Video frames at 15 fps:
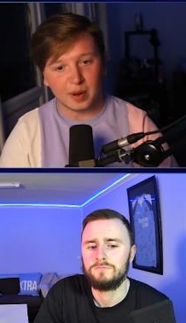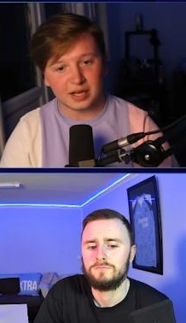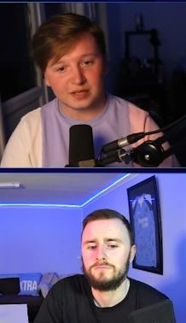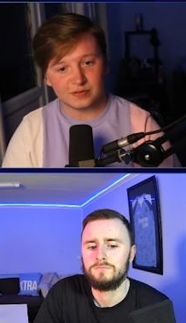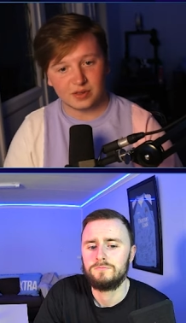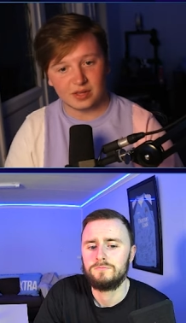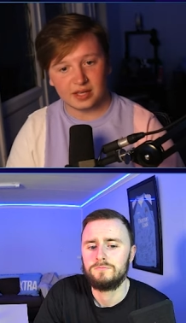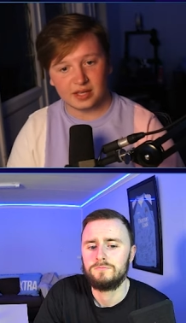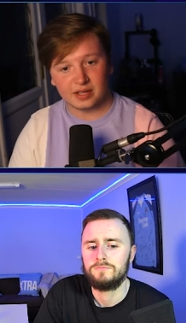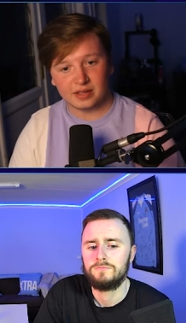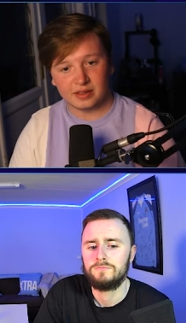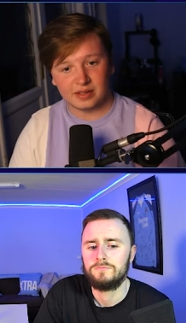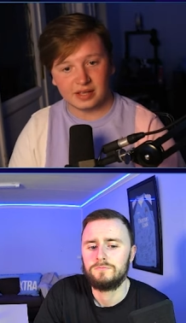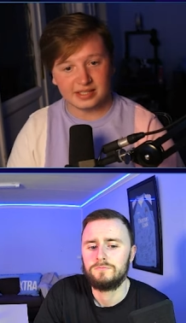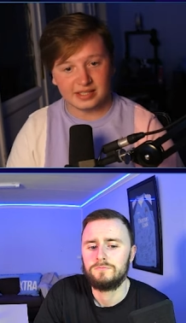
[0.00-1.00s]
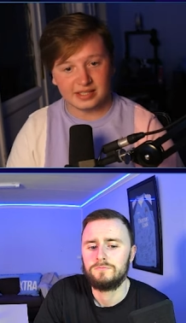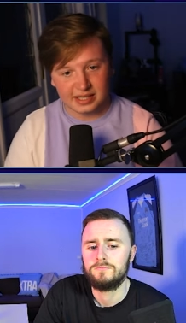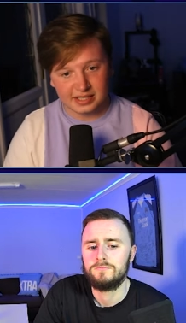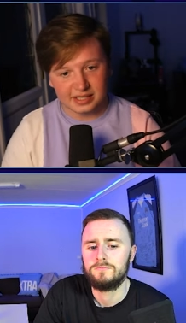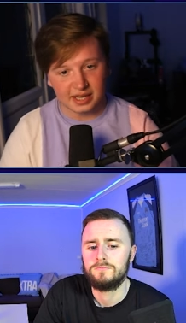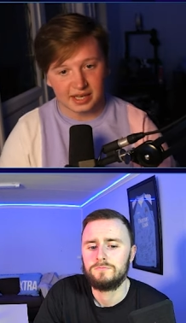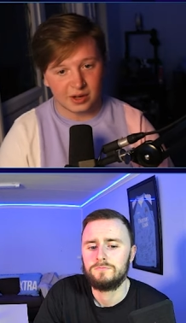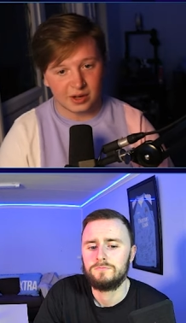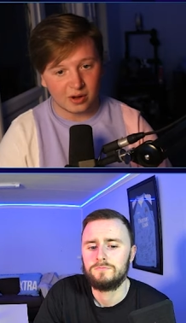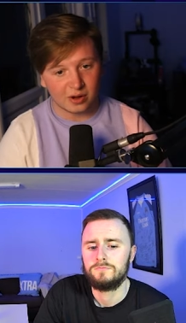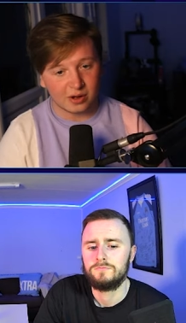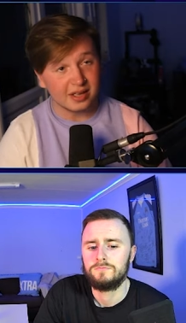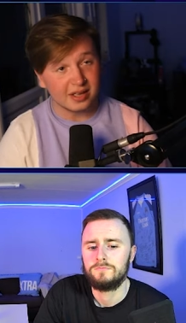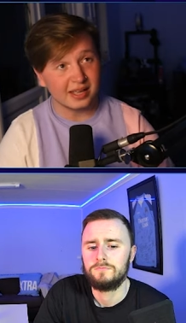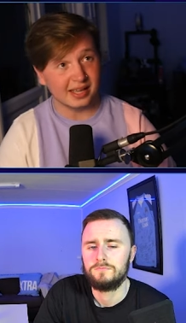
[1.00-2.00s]
Speaker 1: pass for the the assist that he
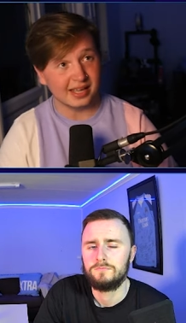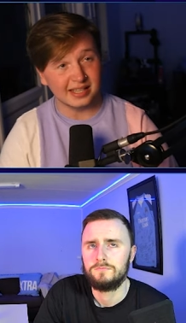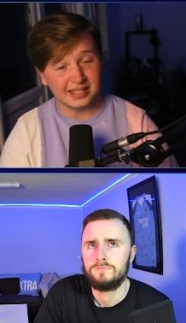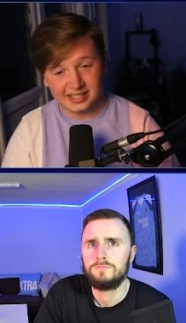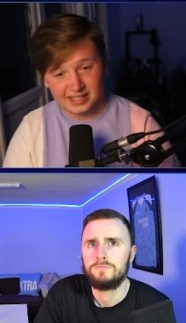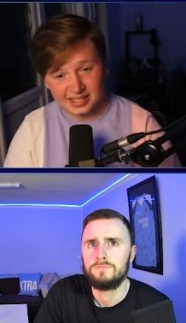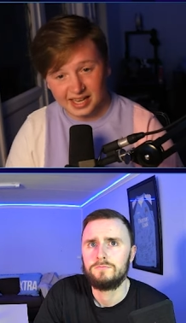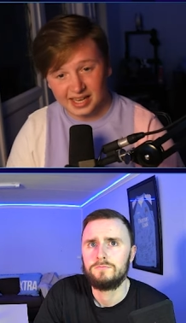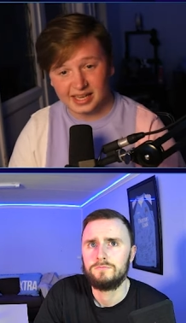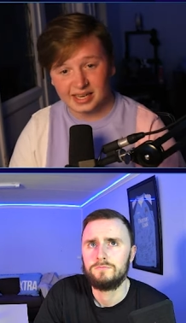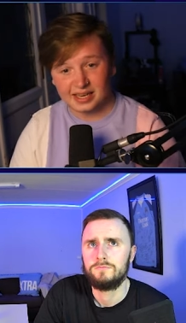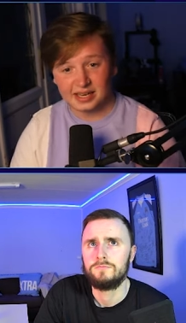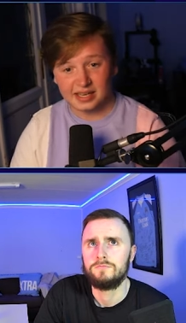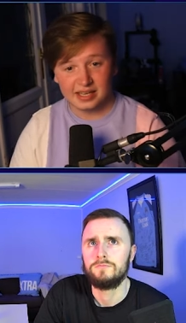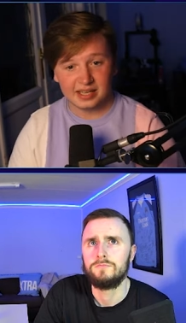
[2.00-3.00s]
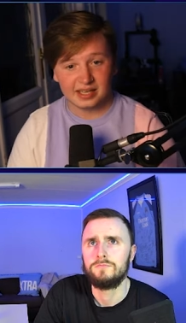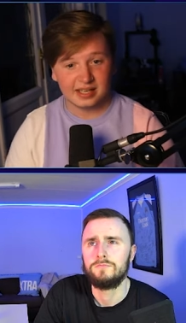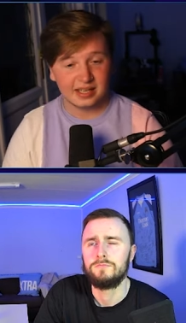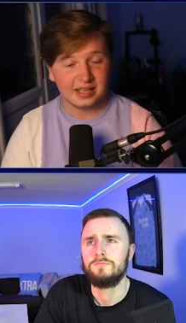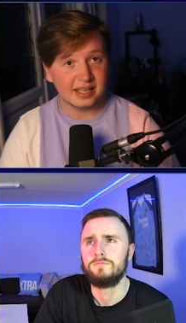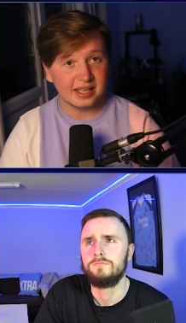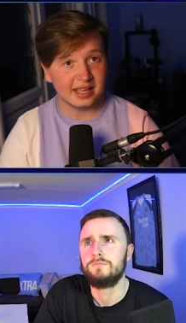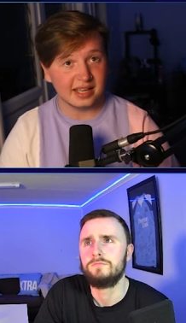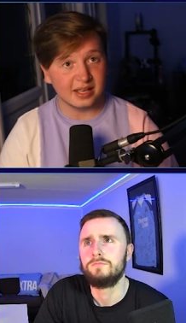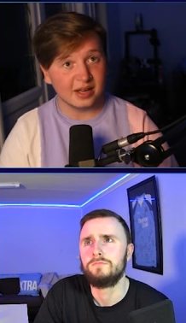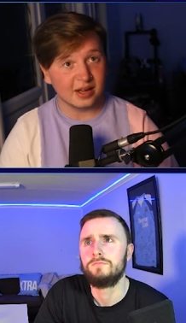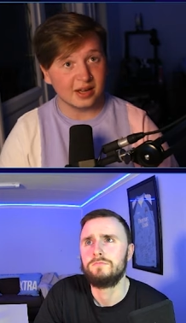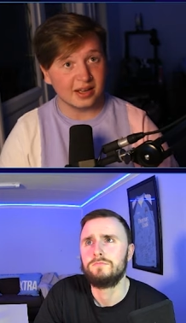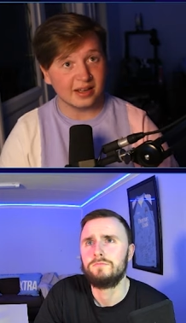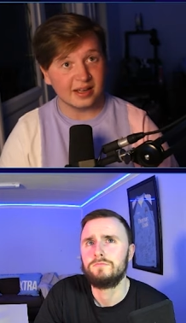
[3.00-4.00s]
got insane. Mm.
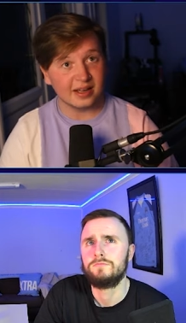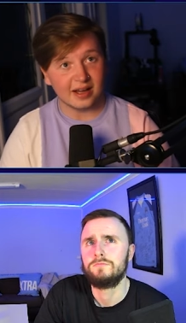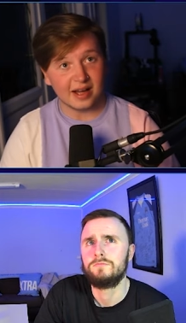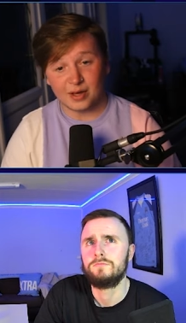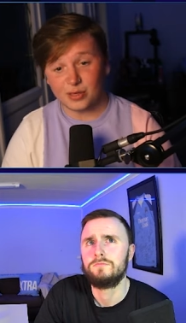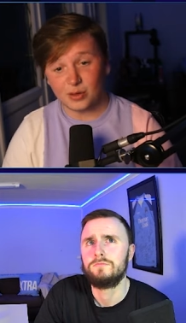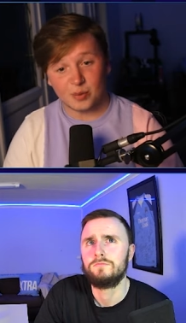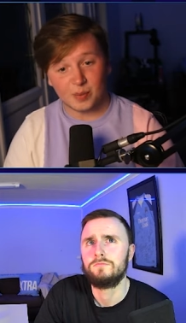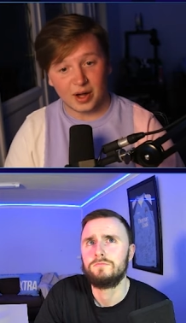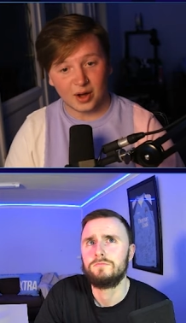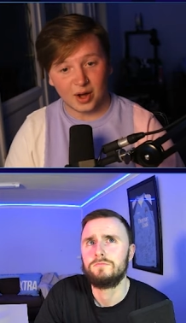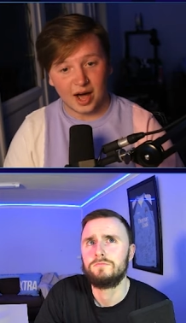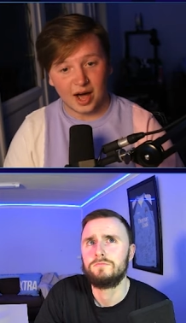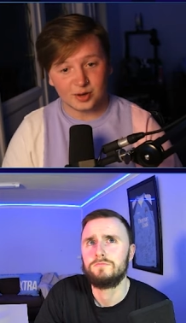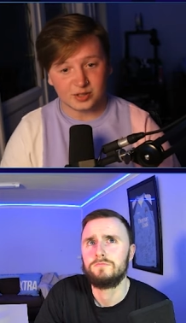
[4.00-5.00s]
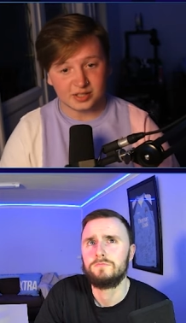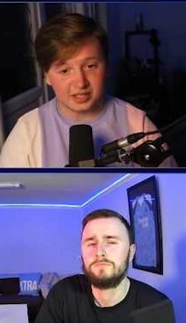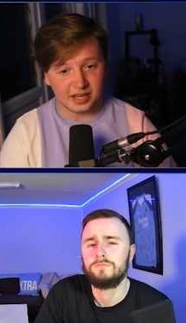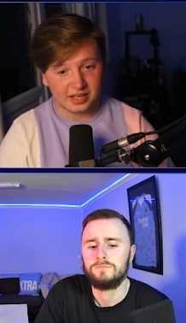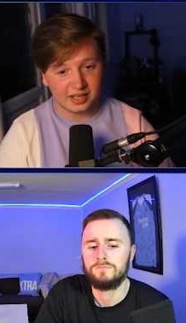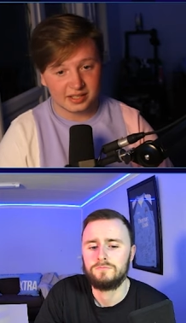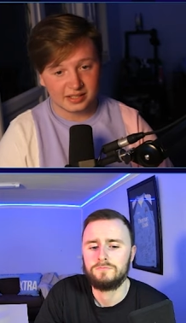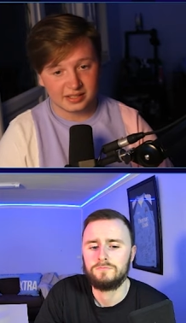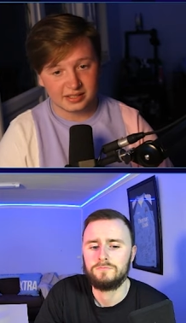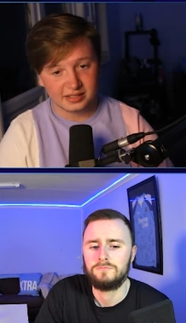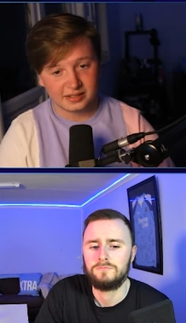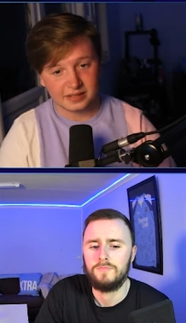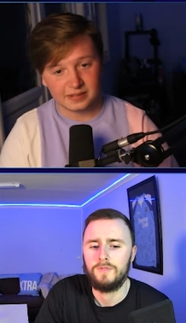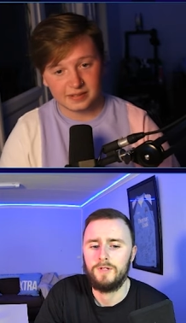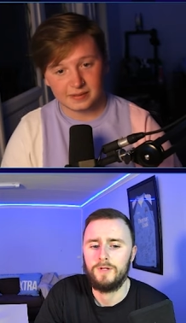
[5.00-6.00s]
Yeah, I thought he might have got a hat trick today.
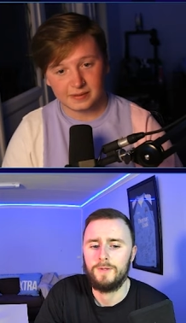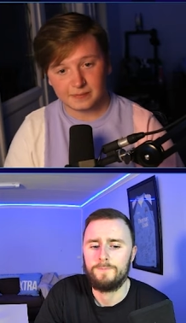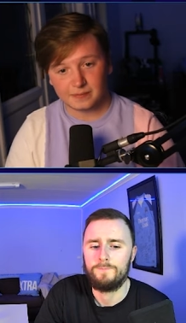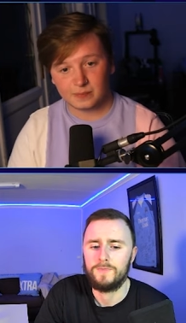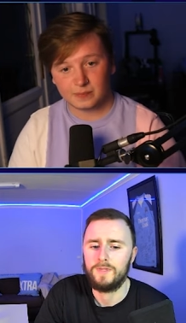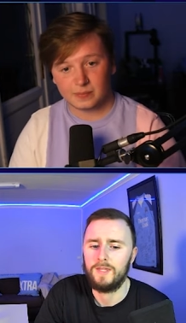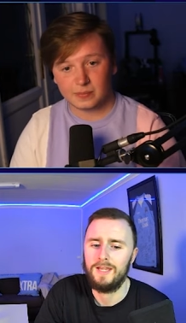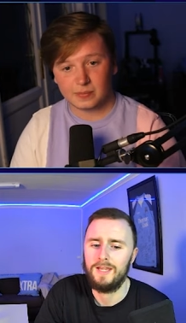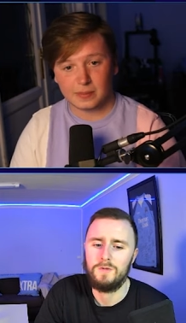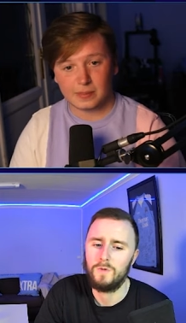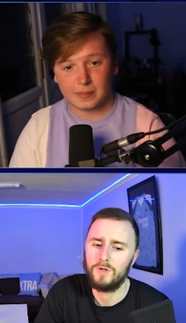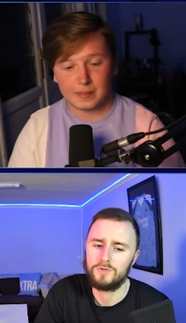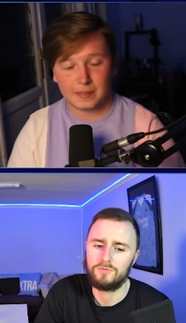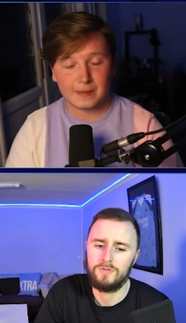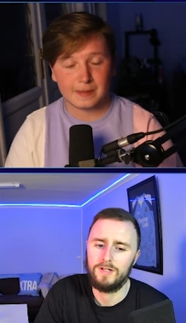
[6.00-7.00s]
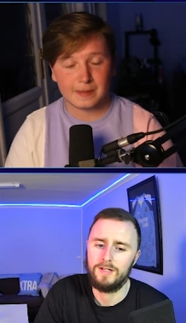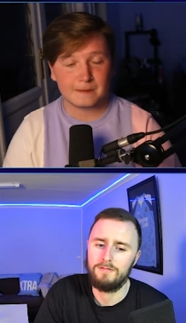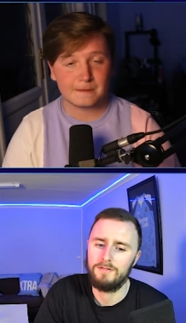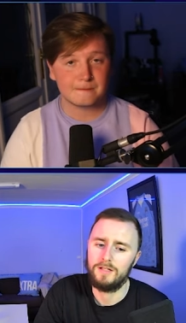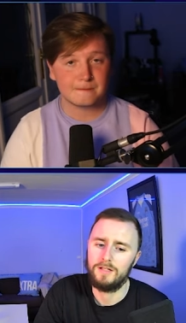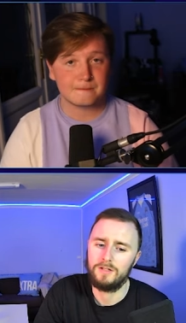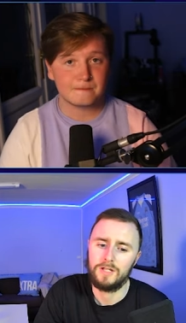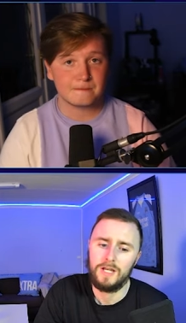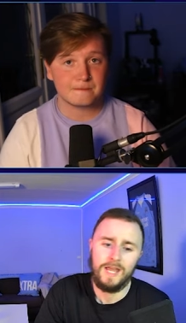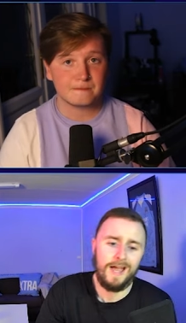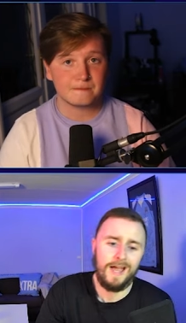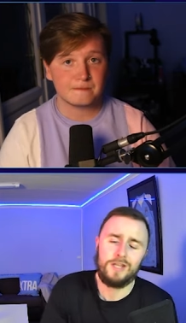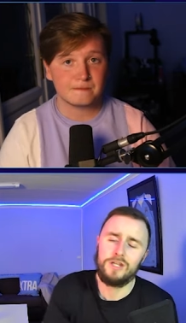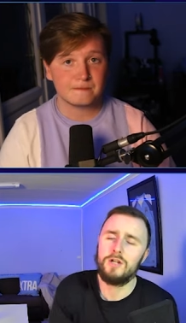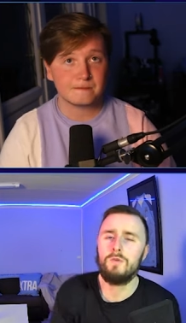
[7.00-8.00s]
Speaker 2: Yeah. Yeah, he was really, really good.
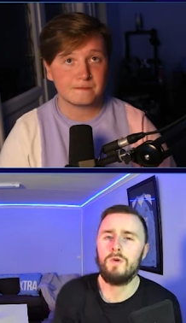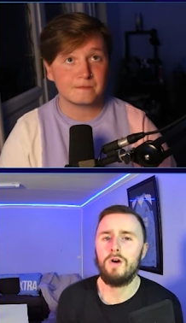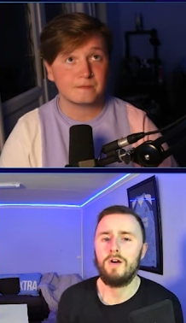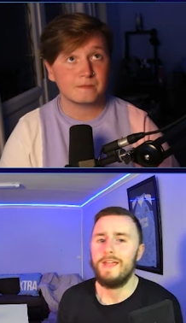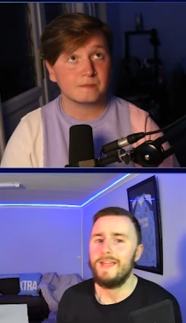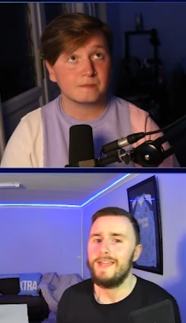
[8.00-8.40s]
And you know what?